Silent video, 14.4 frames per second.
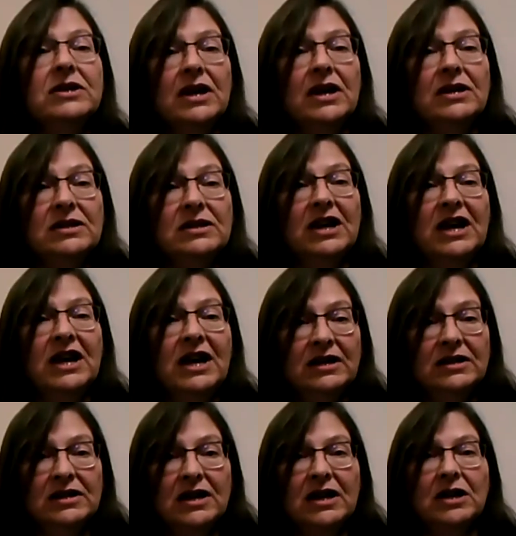get
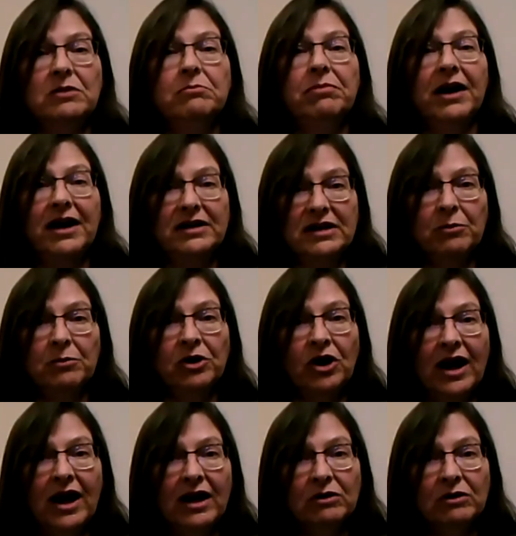scanned in by a Democrat